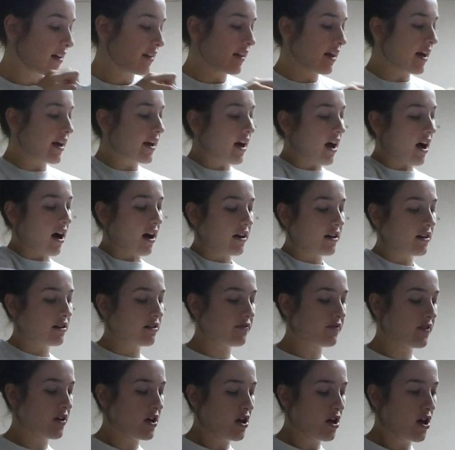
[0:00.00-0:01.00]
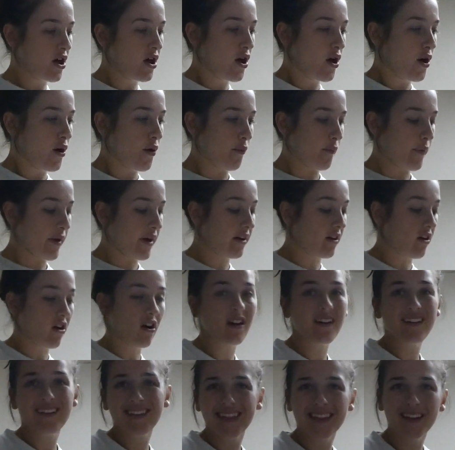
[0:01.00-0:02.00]
like kind of went
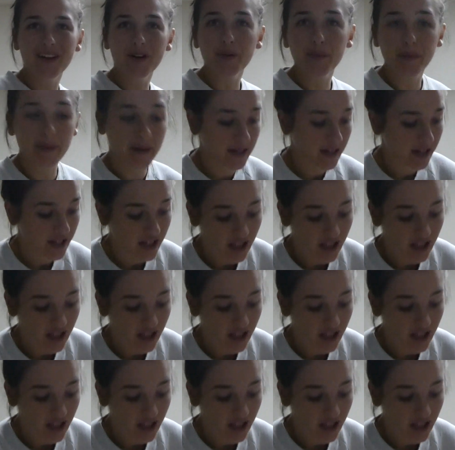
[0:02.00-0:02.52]
on a little bit